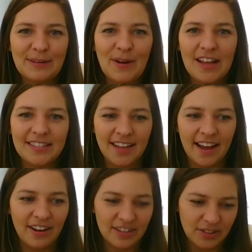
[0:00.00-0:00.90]
about
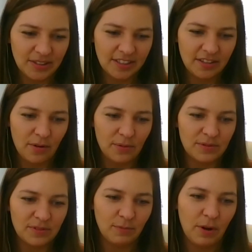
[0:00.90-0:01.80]
side hustles. So
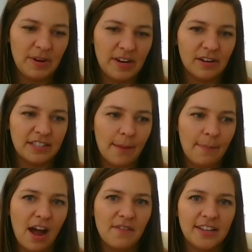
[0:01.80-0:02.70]
when we did our debt
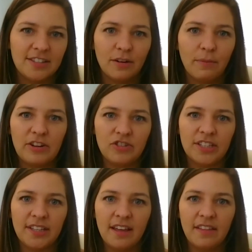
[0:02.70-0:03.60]
payoff, I started
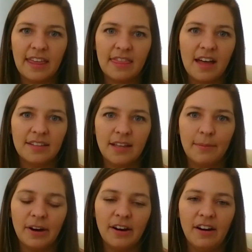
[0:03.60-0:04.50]
waitressing like that
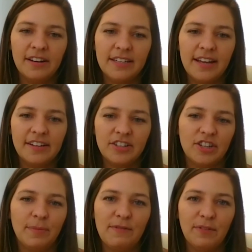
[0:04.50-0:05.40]
summer on in addition
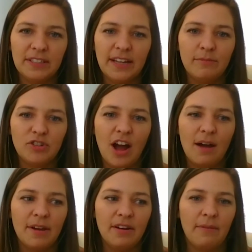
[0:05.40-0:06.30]
to my full-time
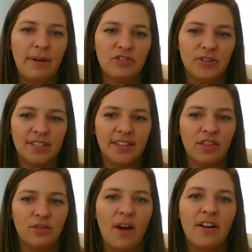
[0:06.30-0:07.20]
job. And I waitressed
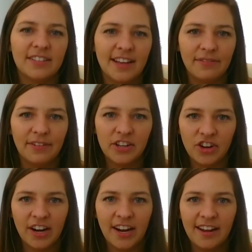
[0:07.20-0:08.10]
like throughout our debt-free
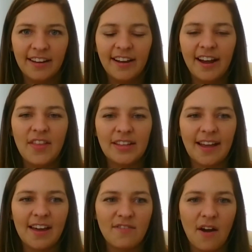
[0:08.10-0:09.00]
journey. And that's
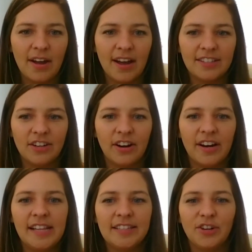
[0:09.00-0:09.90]
kind of how I got started
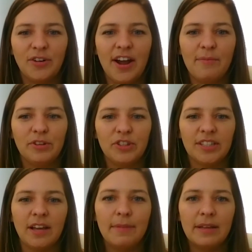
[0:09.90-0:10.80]
on Instagram, was
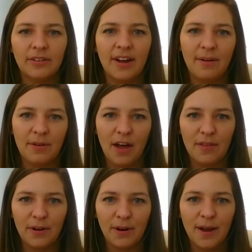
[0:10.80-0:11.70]
just commiserating with
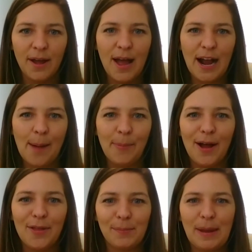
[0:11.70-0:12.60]
a couple
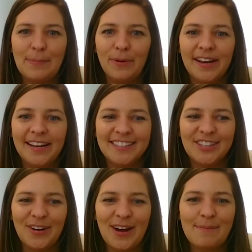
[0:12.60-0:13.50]
other people on
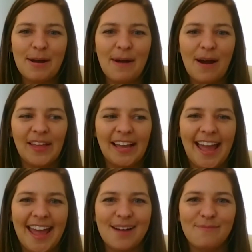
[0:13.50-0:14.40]
Instagram about like,
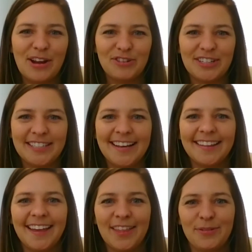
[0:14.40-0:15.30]
hey, I'm
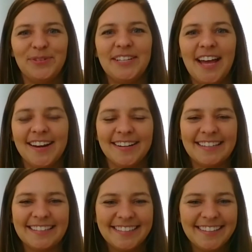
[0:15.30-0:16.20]
waitressing like through debt,
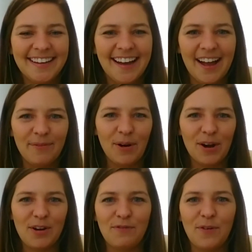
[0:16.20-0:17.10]
and I
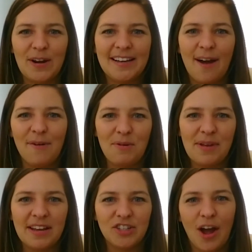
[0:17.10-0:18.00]
work a
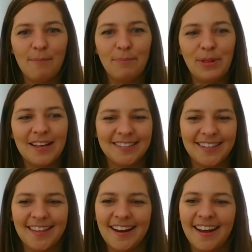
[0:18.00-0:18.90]
40-hour-a-week job plus,
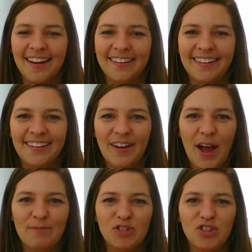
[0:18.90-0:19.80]
and then
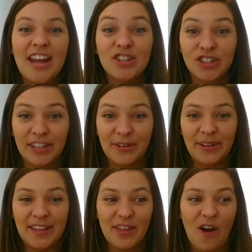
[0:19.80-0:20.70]
I'm changed
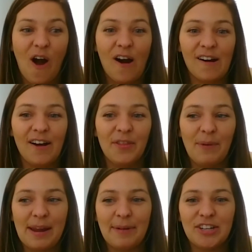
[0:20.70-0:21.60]
literally in the car on the
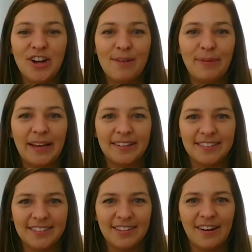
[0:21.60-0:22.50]
way to my job, like,
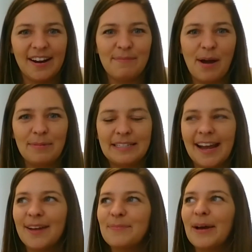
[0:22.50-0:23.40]
sorry, mom and
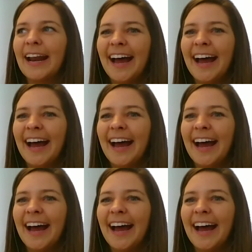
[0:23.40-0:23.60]
dad, but